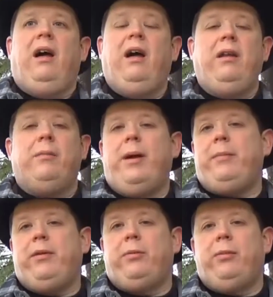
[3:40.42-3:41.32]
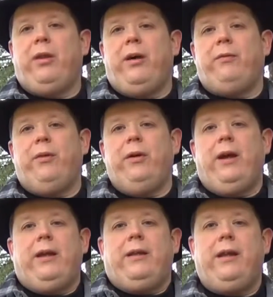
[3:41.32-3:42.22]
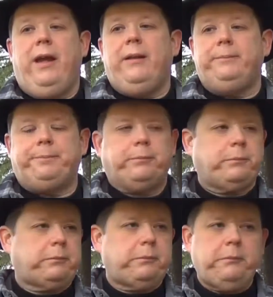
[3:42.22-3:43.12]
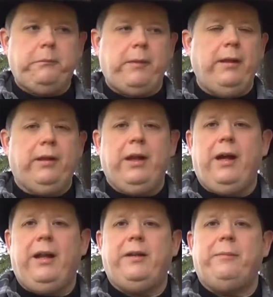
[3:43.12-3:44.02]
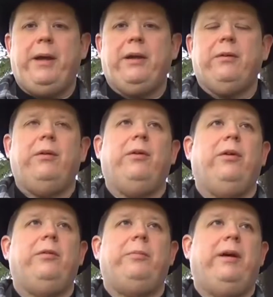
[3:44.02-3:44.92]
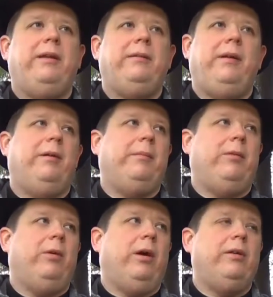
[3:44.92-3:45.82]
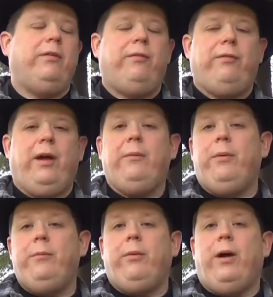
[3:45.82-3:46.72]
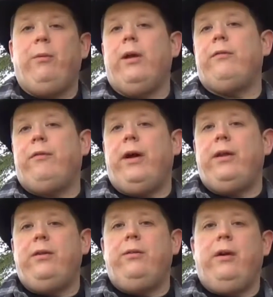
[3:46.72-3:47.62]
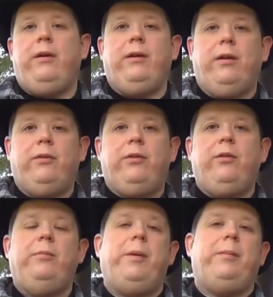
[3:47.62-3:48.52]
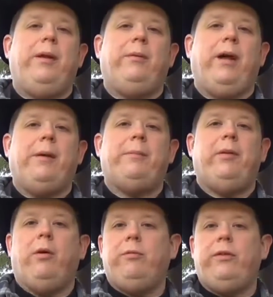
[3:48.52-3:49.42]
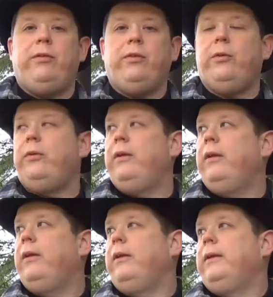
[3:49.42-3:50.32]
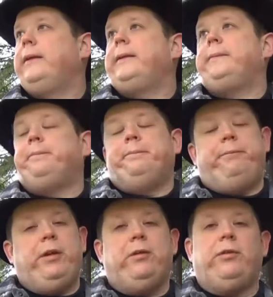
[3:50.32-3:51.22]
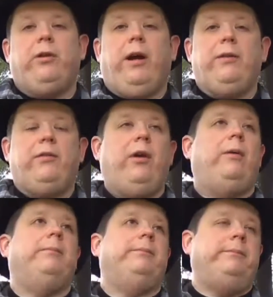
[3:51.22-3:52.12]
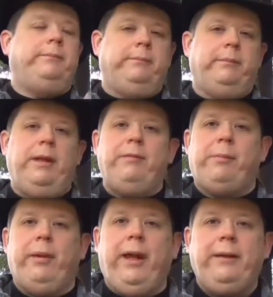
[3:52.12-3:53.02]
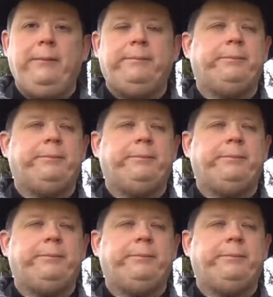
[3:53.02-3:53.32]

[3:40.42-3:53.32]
there might be some software I could get to cut out the background noise, but or I want to find a new area to go to, and maybe that will happen hopefully soon. Fingers crossed. So leave a plan,